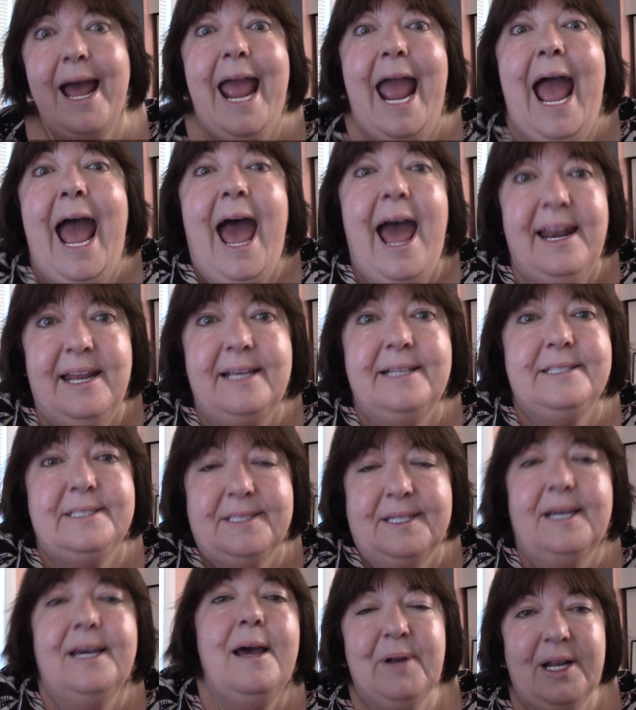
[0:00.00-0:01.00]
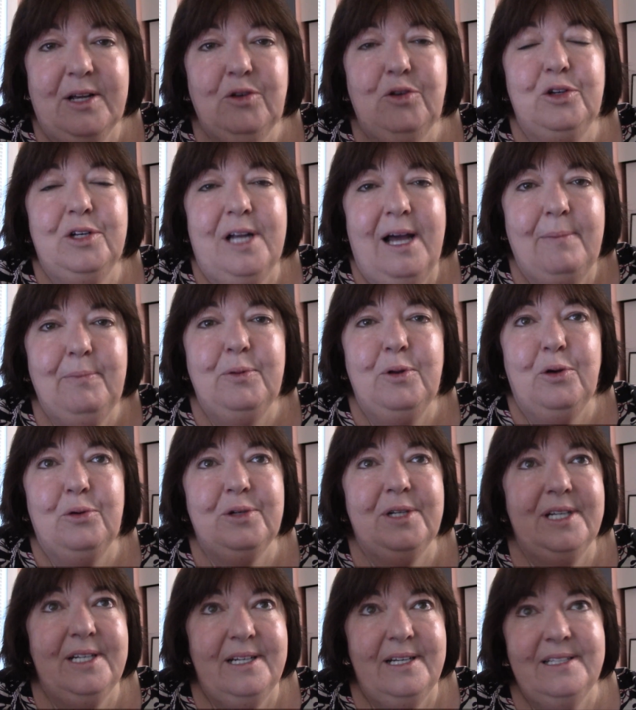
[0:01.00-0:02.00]
had it. I couldn't
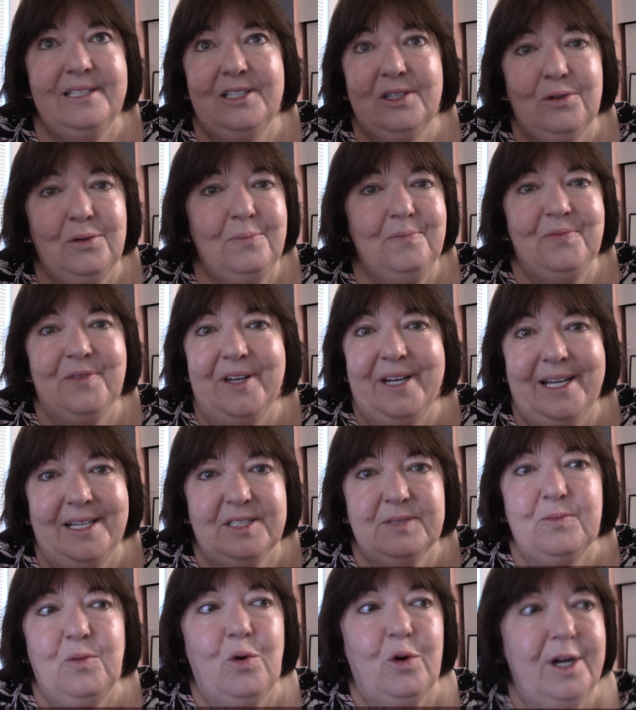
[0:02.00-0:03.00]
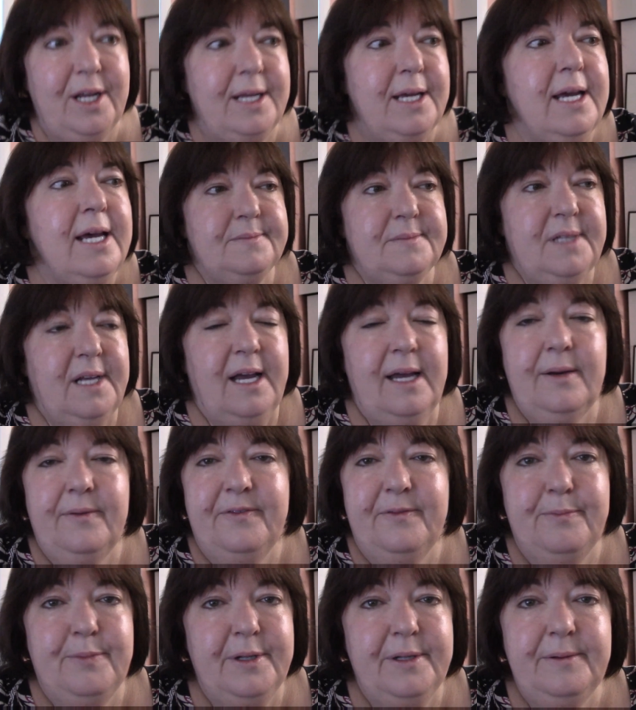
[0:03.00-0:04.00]
upload it until the next morning.
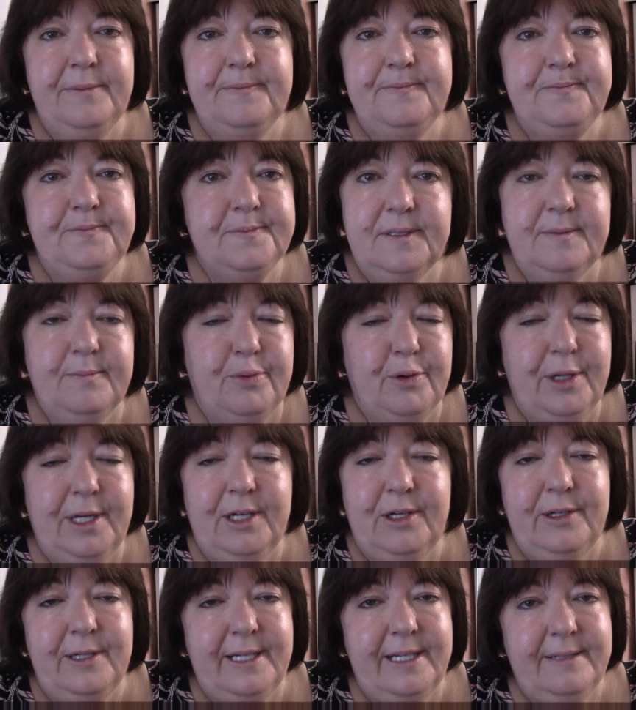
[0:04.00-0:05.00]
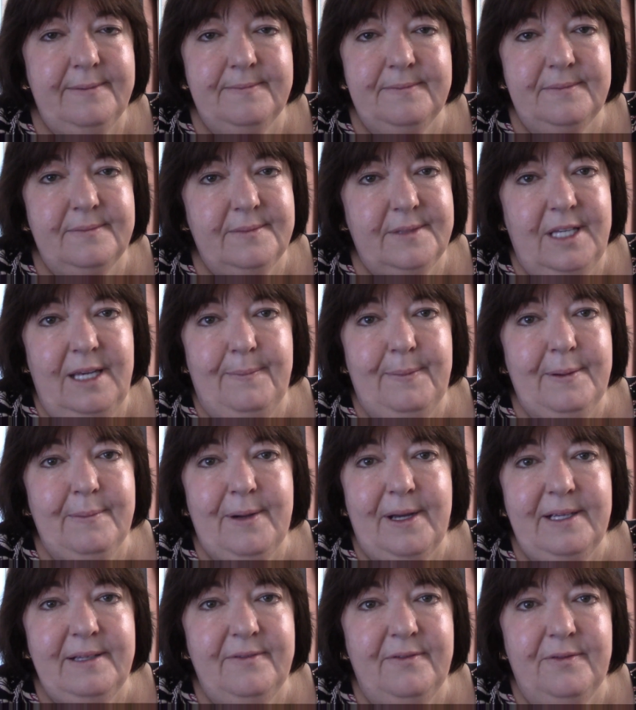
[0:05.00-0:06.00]
I've been pretty good at keeping
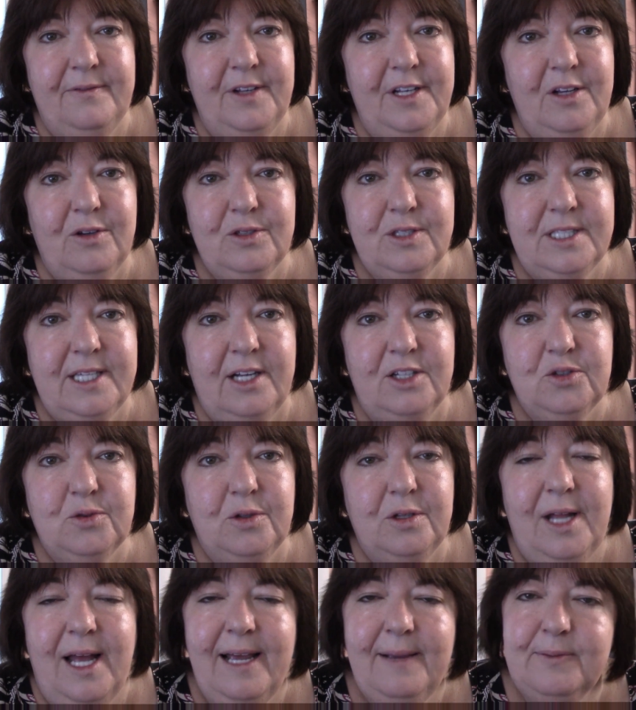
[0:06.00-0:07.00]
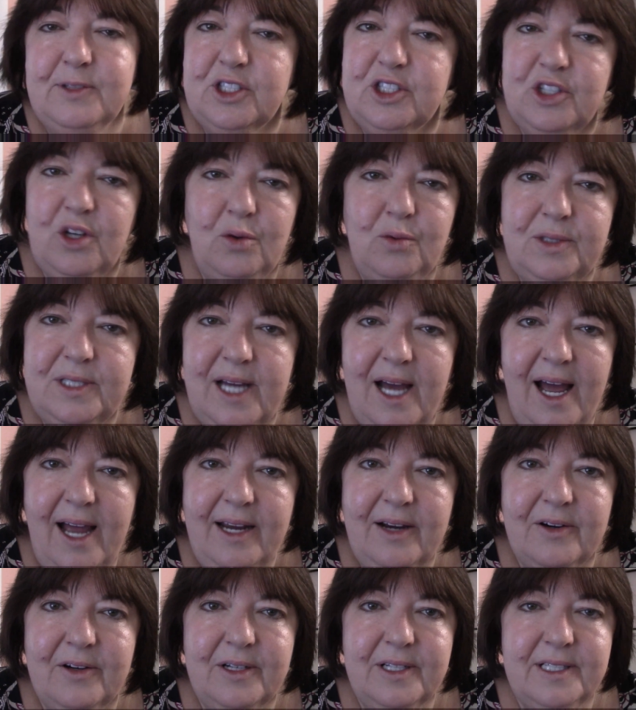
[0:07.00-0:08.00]
my video schedule. I'm so
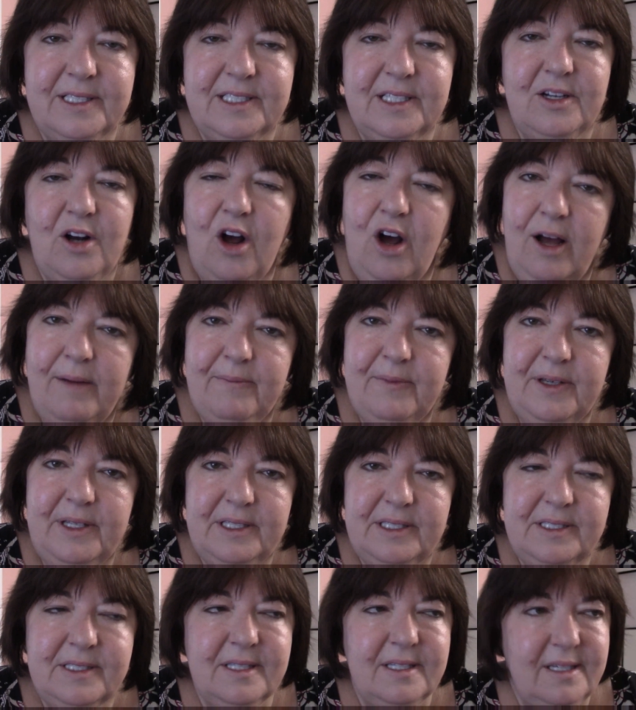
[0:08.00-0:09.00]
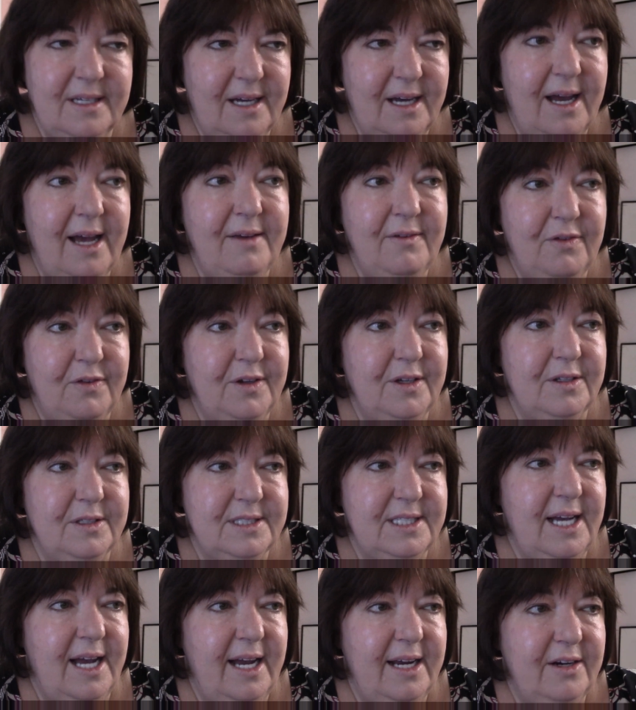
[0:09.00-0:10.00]
tired. Is it obvious? I feel
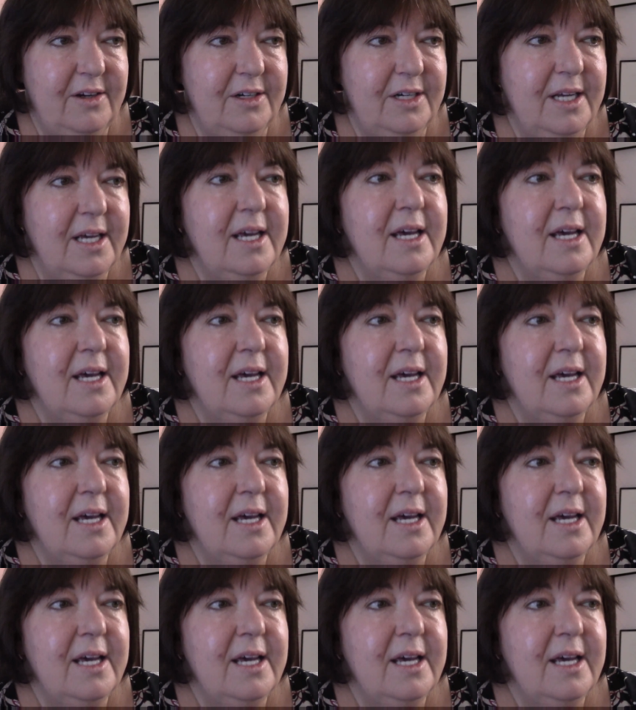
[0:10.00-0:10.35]
tired.